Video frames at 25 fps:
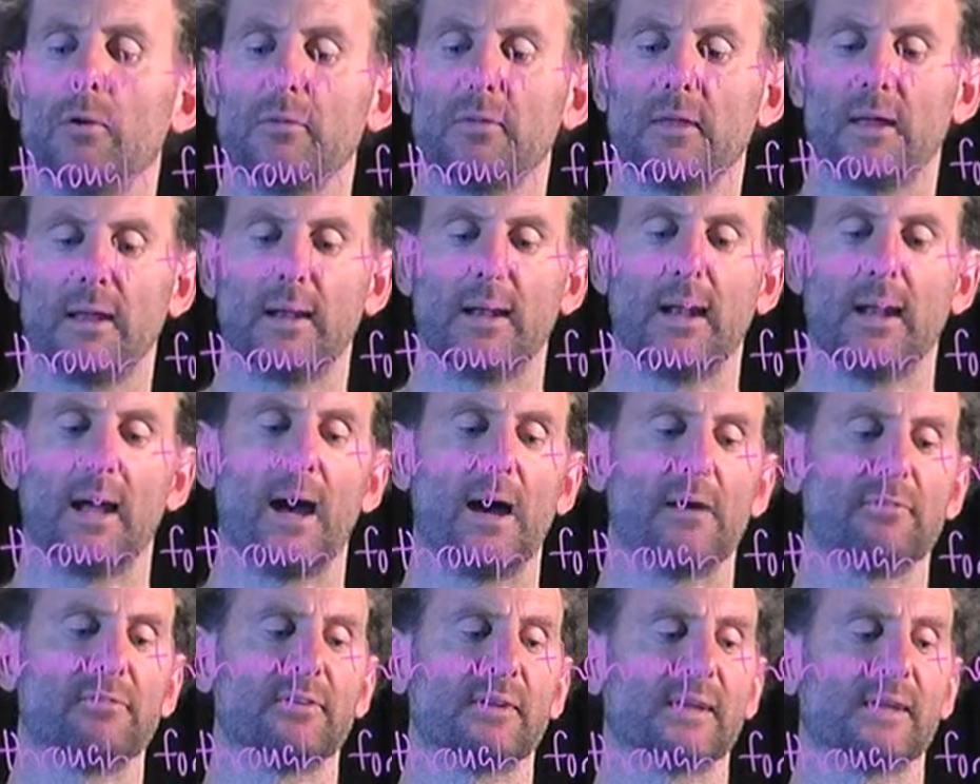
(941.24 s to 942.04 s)
that
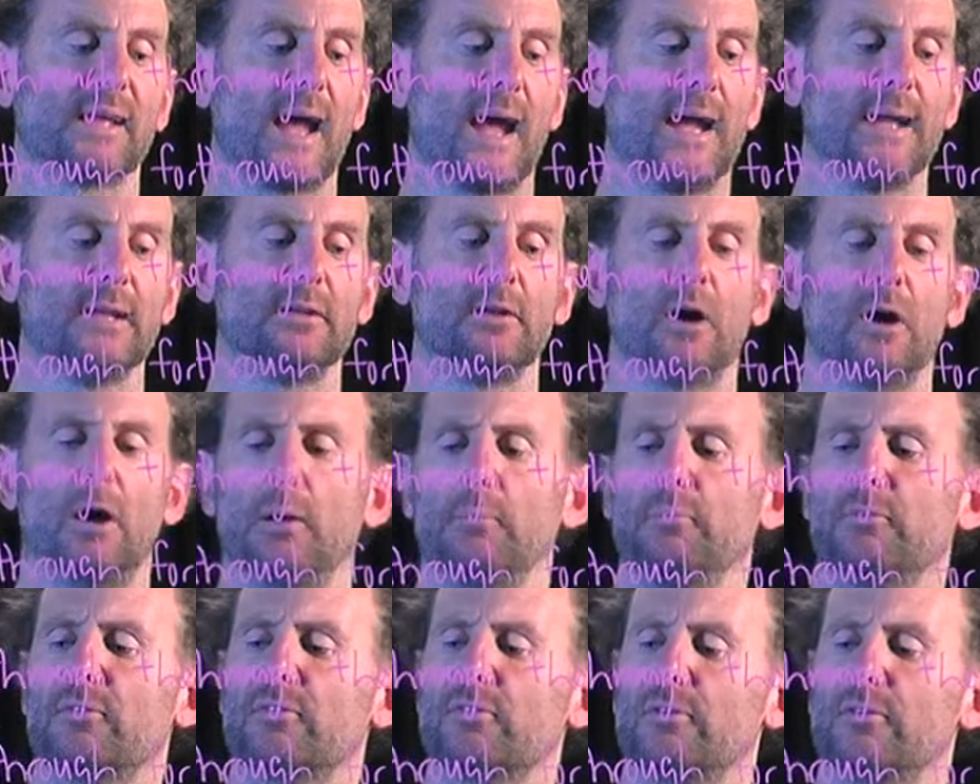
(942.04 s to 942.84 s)
after k
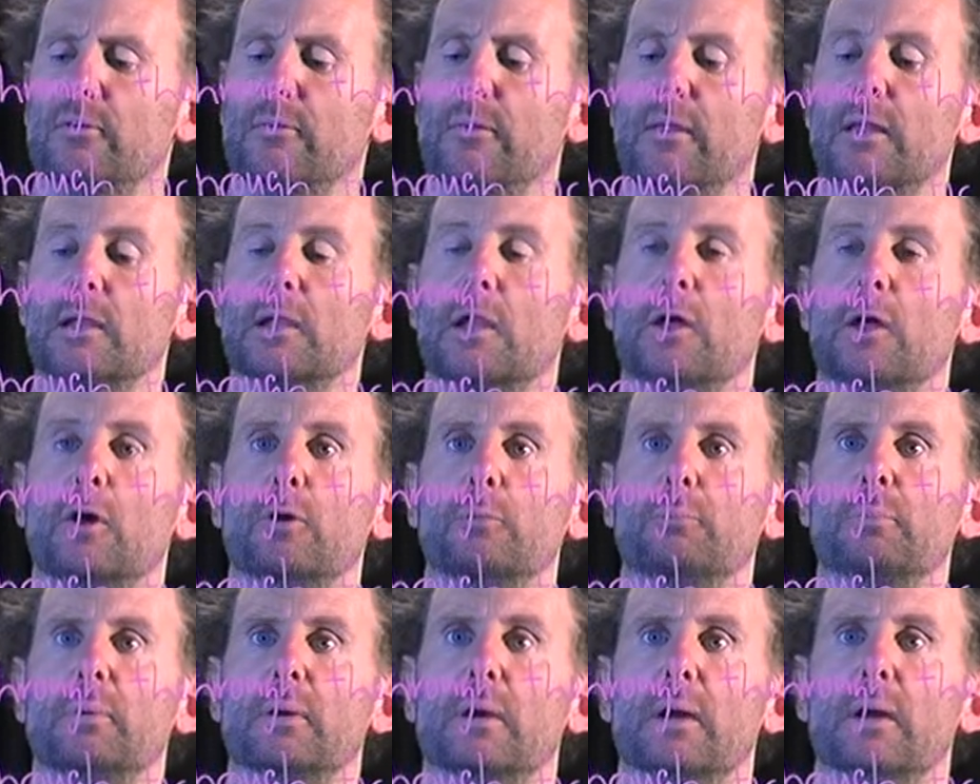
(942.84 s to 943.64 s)
times through the
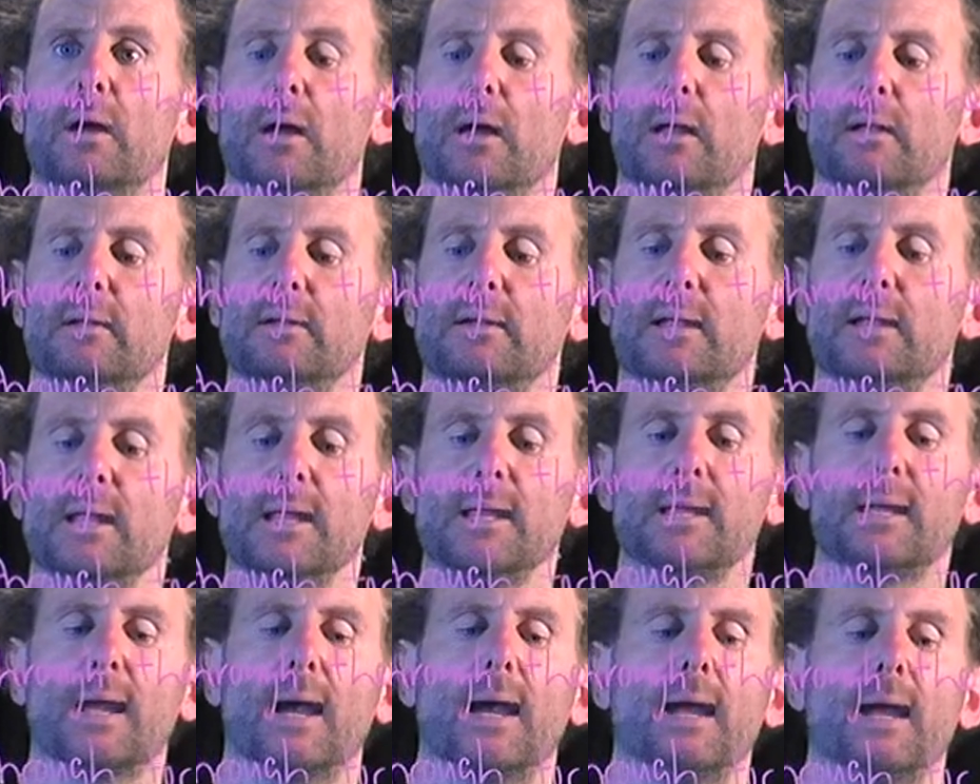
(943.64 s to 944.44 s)
loop,
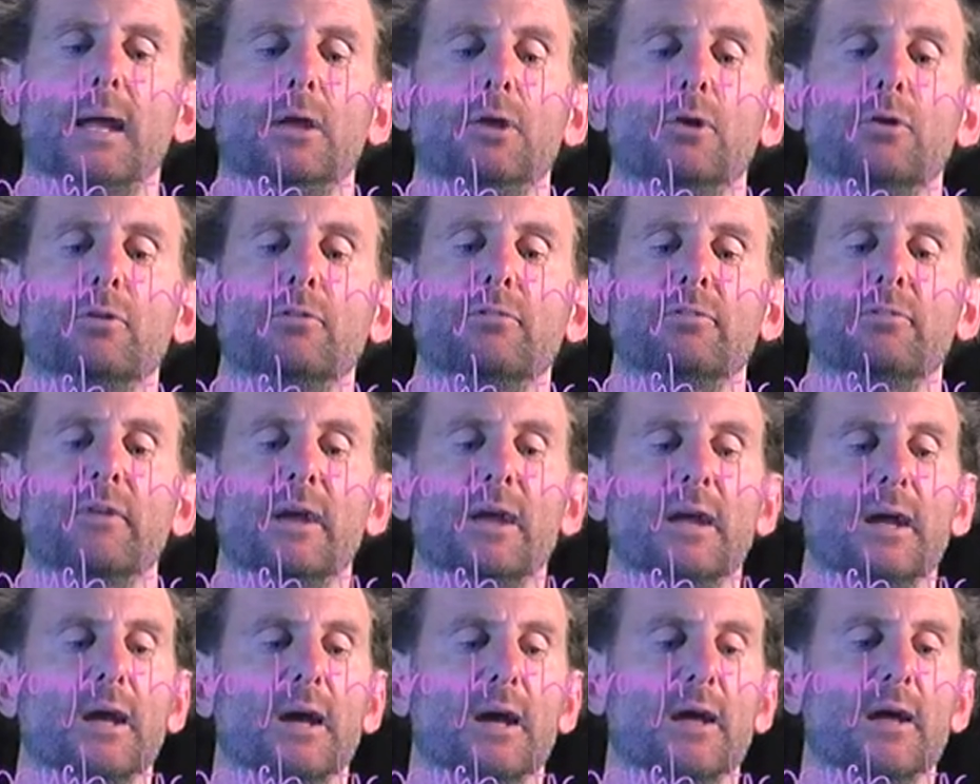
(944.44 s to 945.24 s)
dk
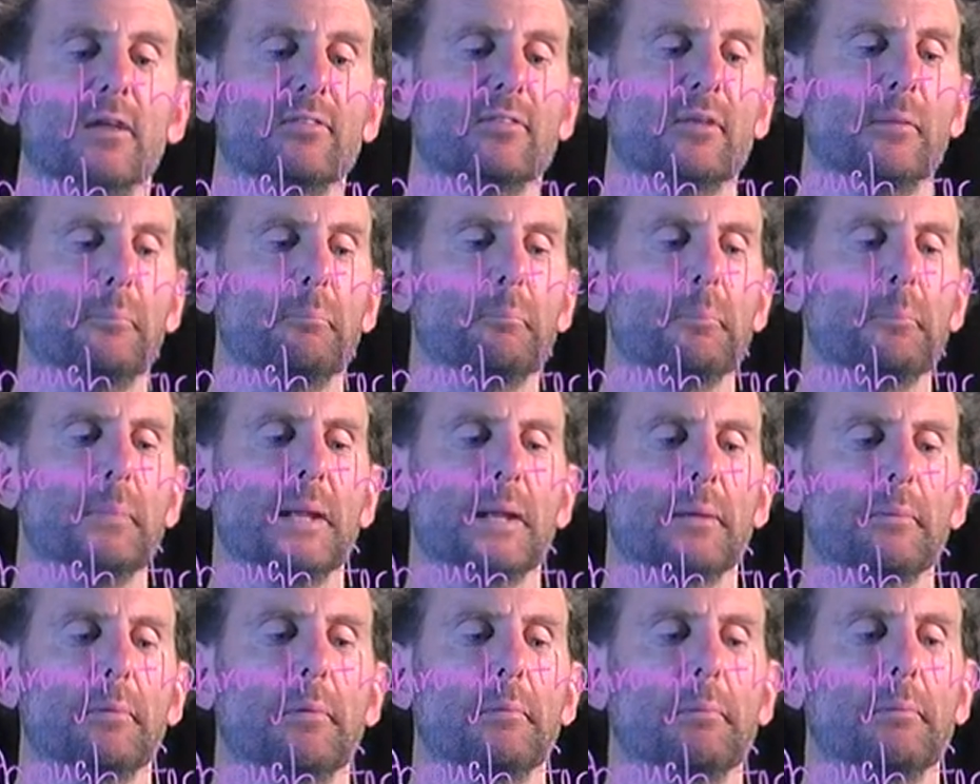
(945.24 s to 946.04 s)
uv is the
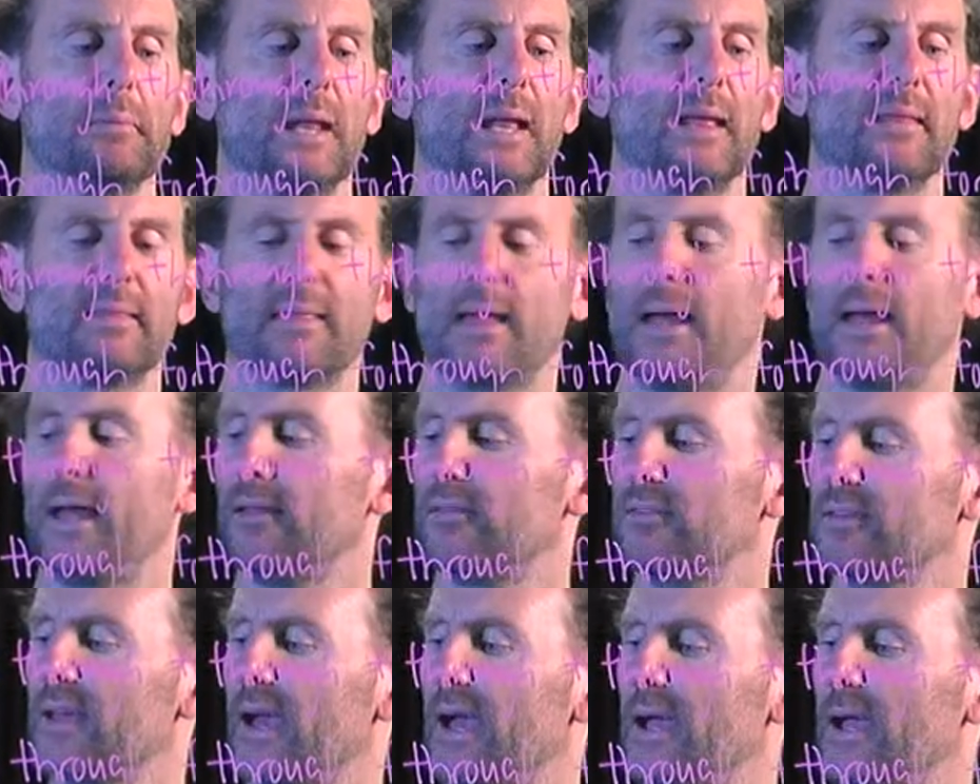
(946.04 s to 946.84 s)
minimum length
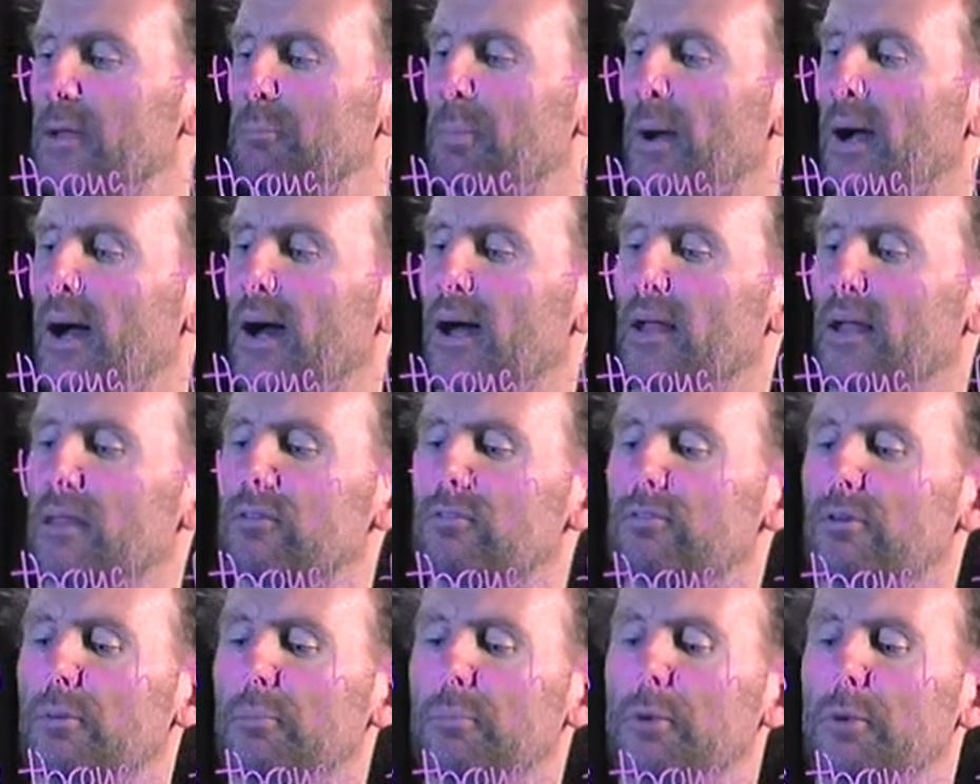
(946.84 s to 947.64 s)
sk path
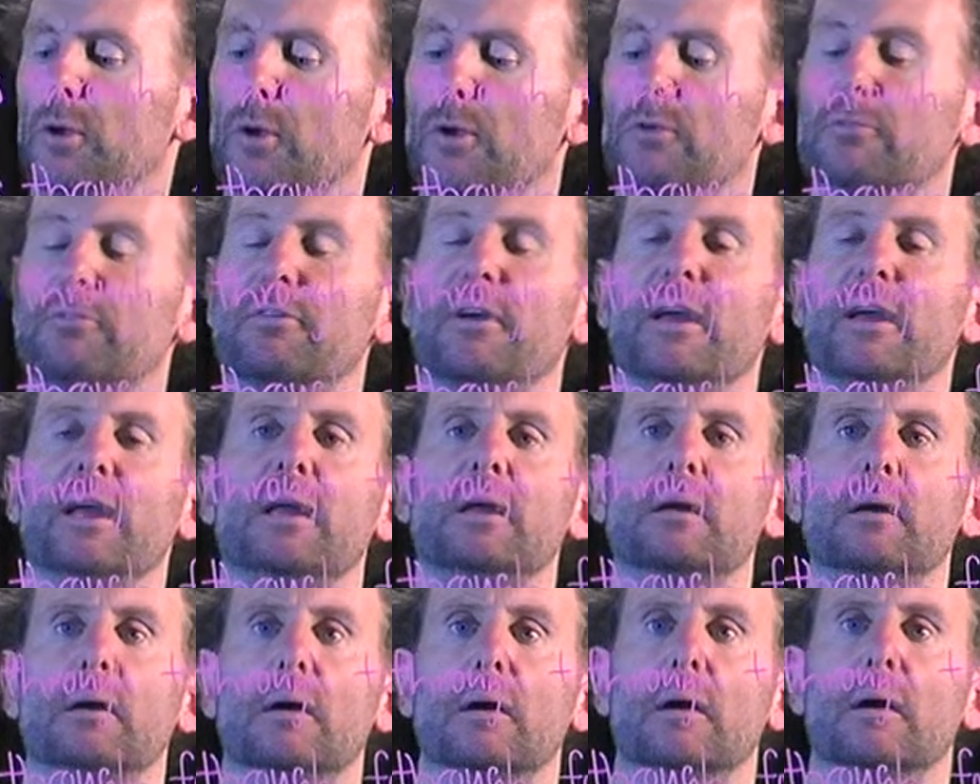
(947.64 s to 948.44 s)
from u to v